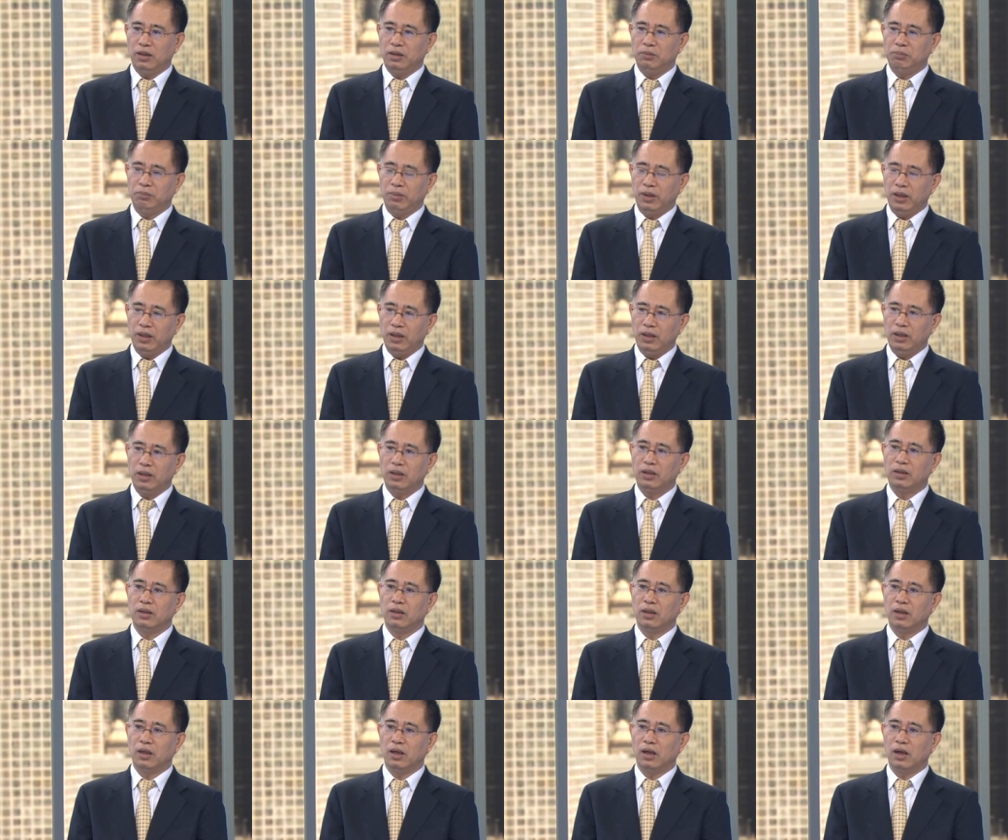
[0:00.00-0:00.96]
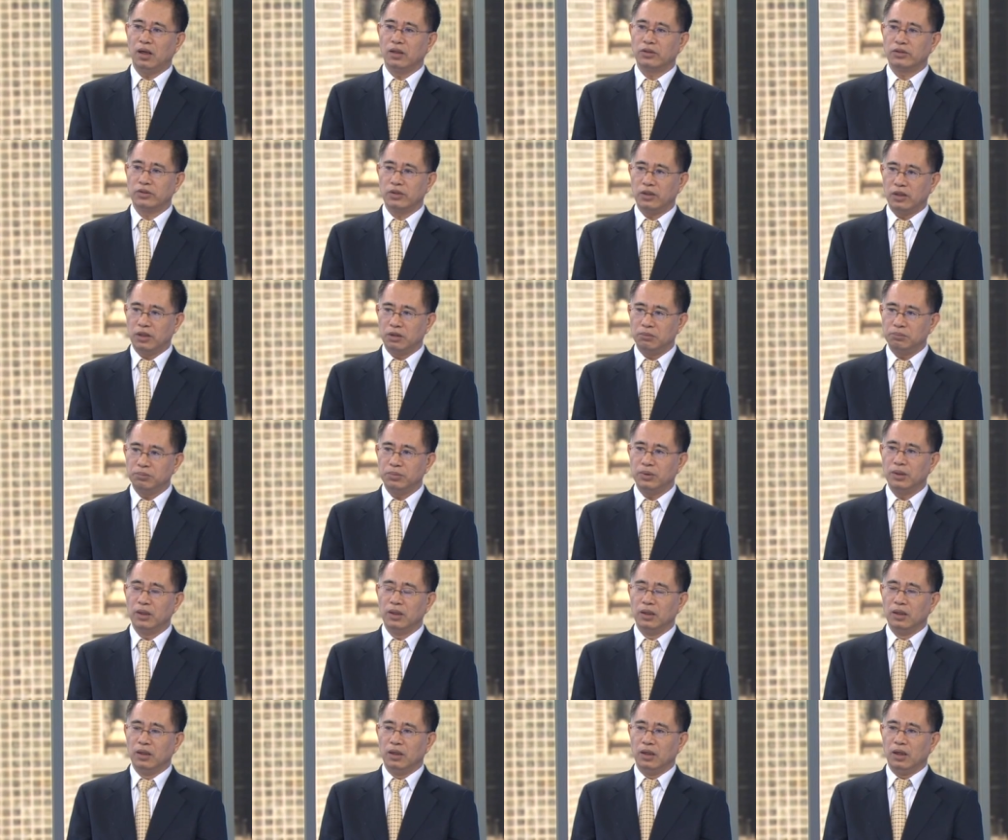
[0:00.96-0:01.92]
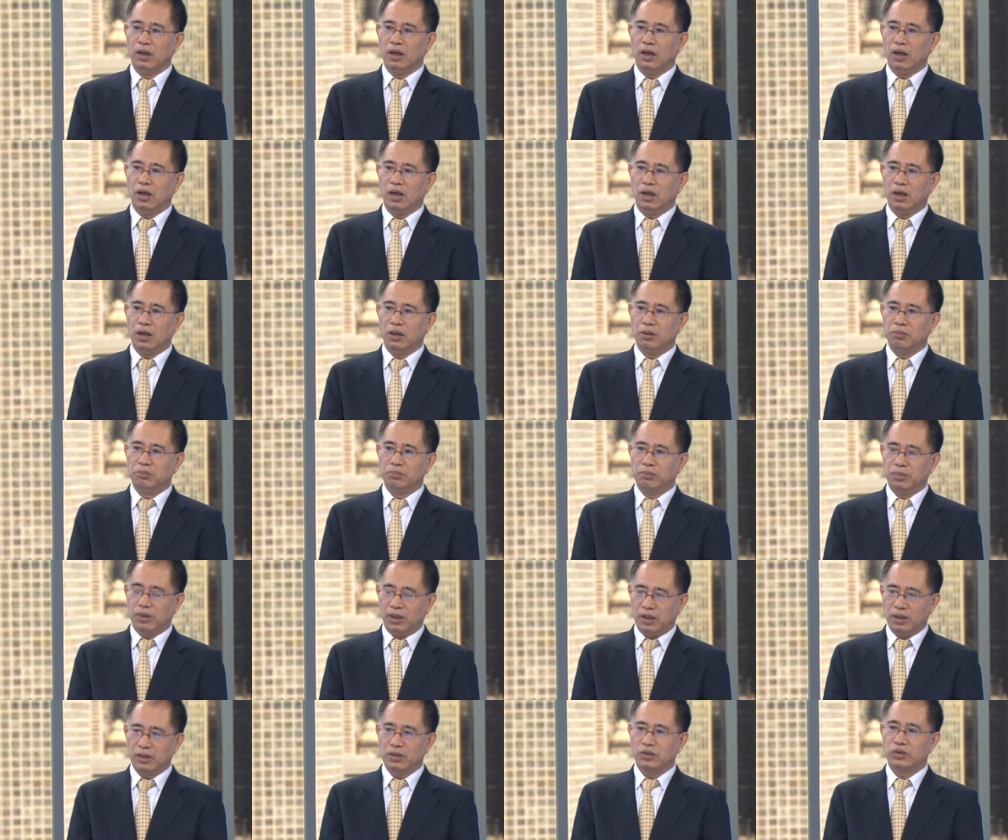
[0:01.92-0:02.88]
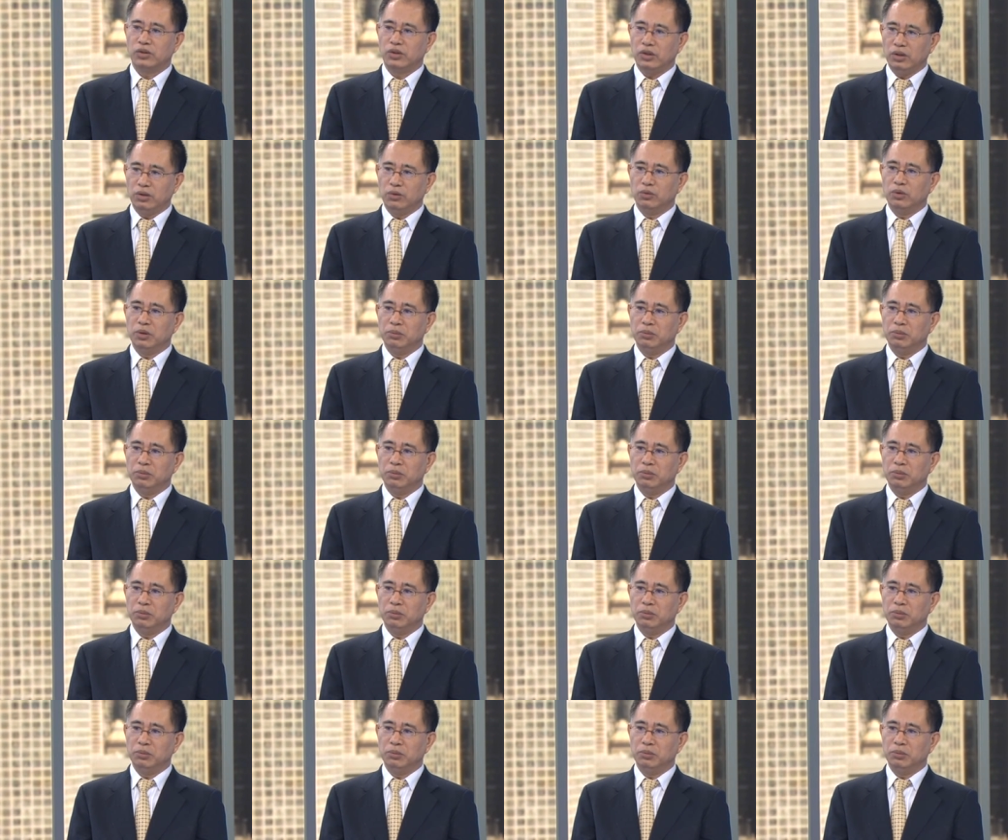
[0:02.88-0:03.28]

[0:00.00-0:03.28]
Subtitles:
big slump. But still,